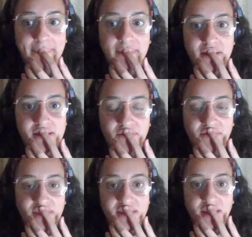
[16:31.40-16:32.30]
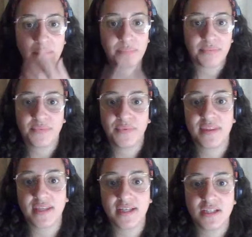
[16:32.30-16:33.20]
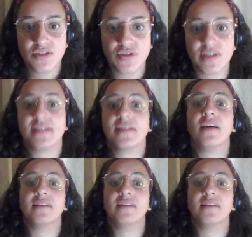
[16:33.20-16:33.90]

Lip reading: Something's up with Illustrator.